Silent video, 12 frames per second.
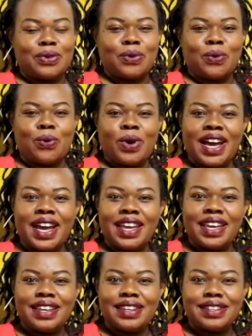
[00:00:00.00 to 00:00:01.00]

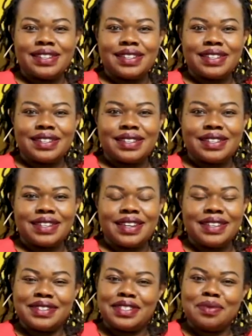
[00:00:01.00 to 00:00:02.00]
Why
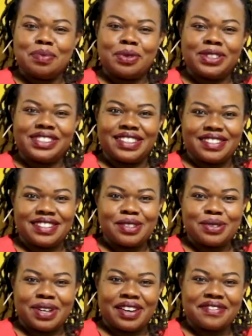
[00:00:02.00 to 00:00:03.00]
is it important
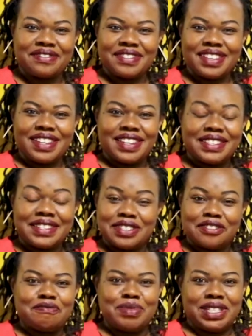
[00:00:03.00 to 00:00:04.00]
to have
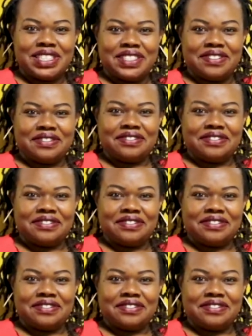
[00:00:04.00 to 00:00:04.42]
self belief?